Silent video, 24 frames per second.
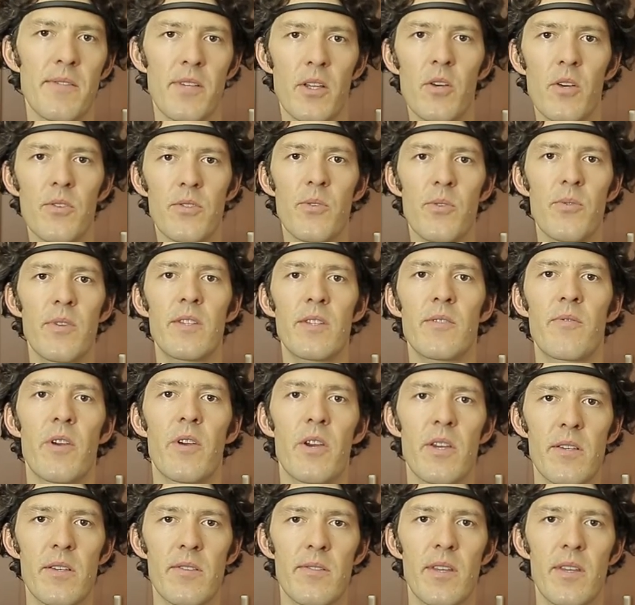It goes through these
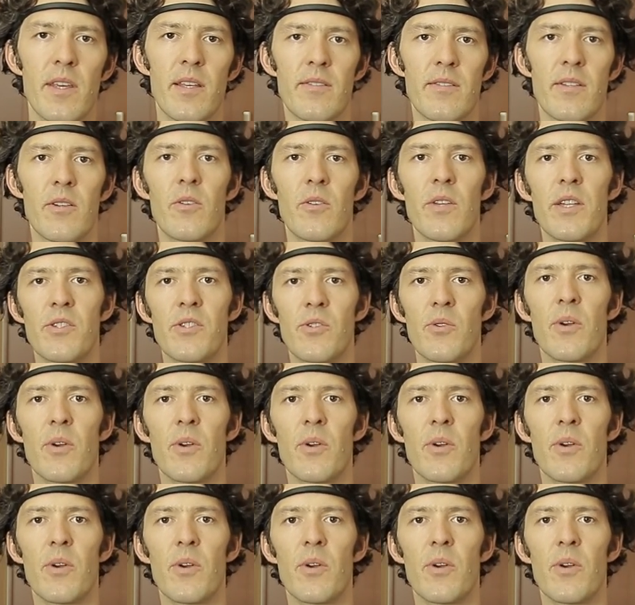various things and I'll let